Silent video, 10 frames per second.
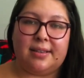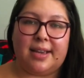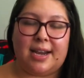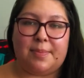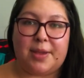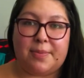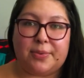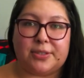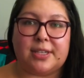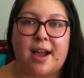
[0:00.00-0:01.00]
getting
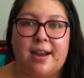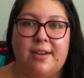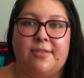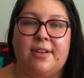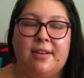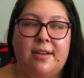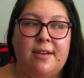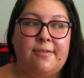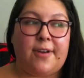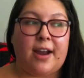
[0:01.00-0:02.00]
people to kind of
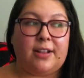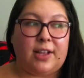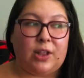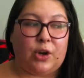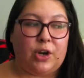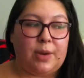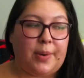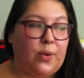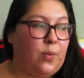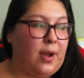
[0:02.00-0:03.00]
finally learn
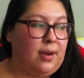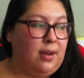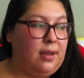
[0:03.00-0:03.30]
about what